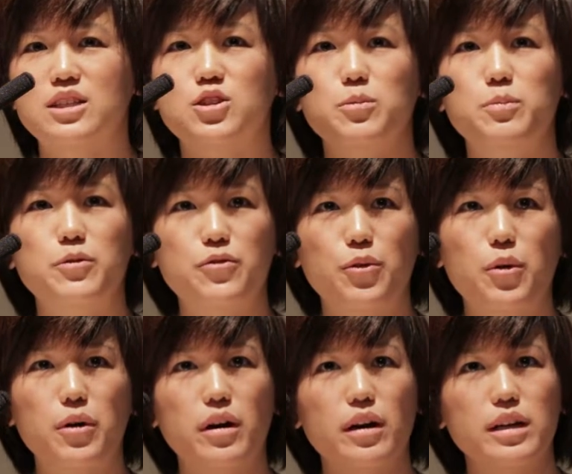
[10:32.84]
So
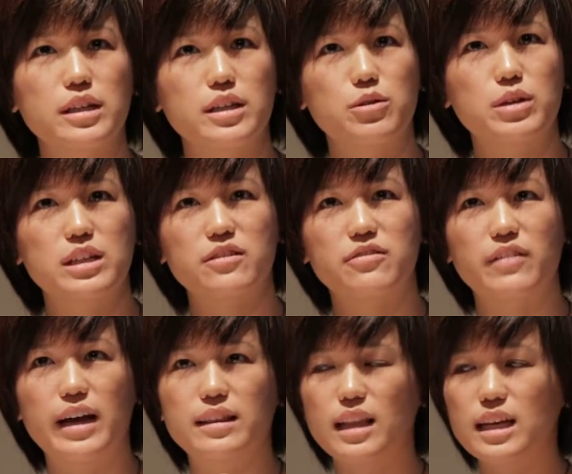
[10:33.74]
before you can
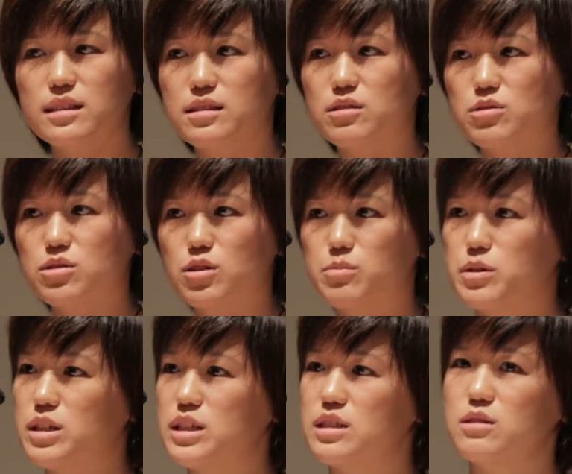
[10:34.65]
define lexical scope,
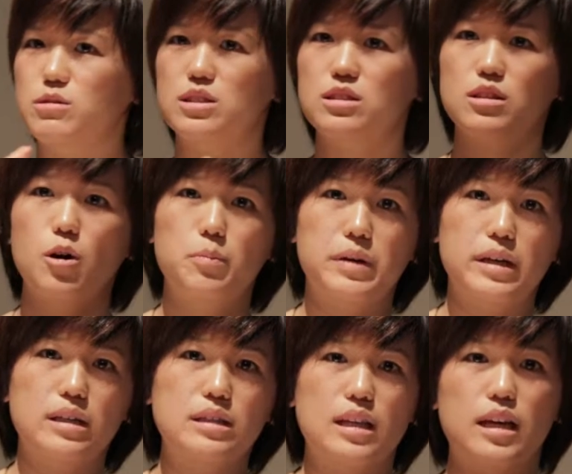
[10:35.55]
you need to know what scope
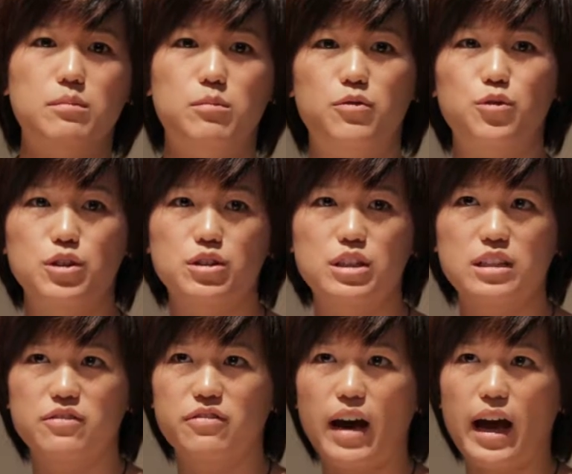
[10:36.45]
is, and before you can
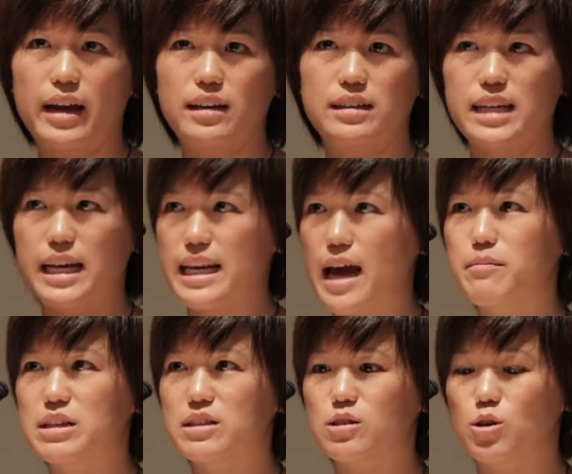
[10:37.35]
define
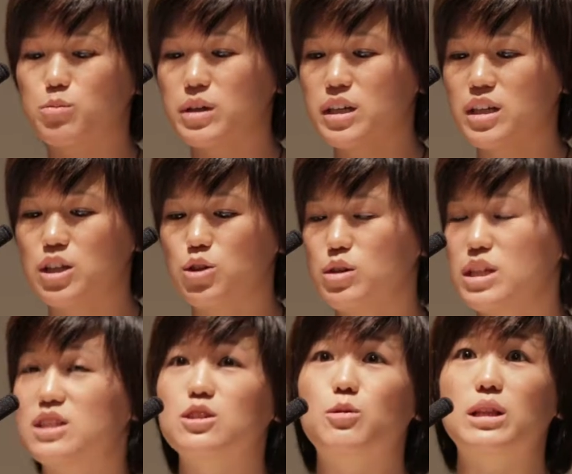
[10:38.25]
dynamic scope, you
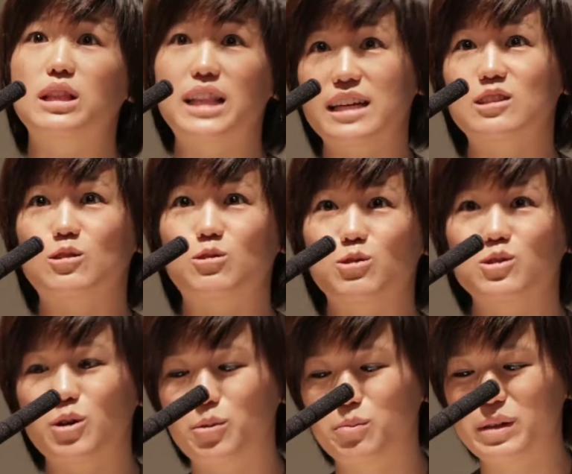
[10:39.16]
need to know what lexical
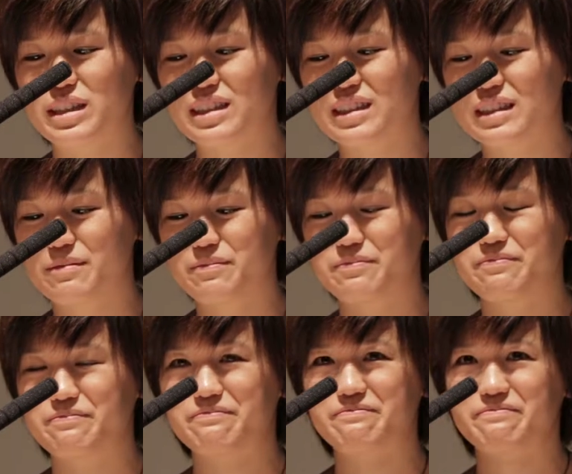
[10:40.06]
scope is.
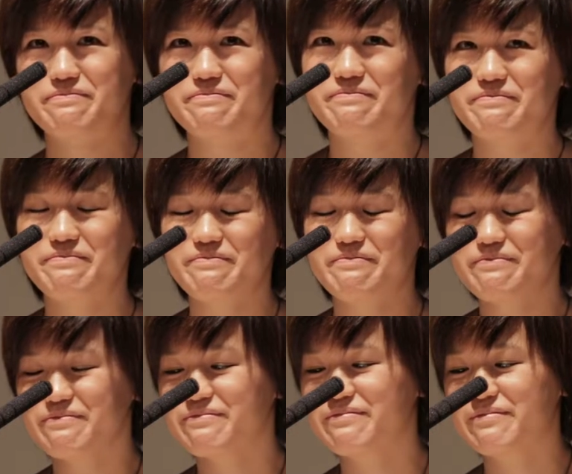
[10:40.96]

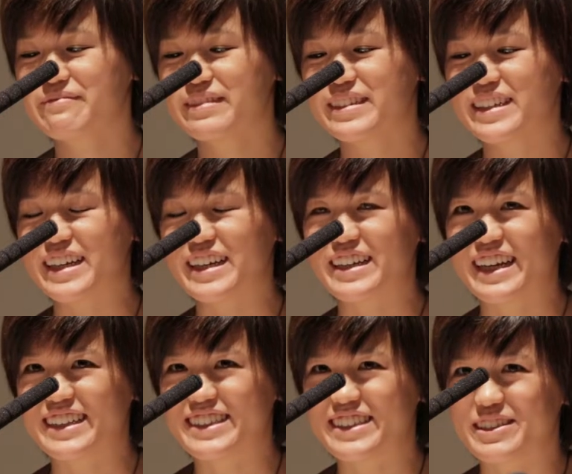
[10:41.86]
Are you
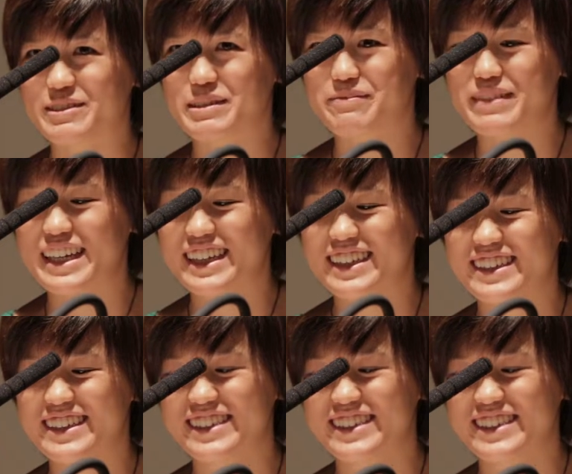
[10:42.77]
guys still with me?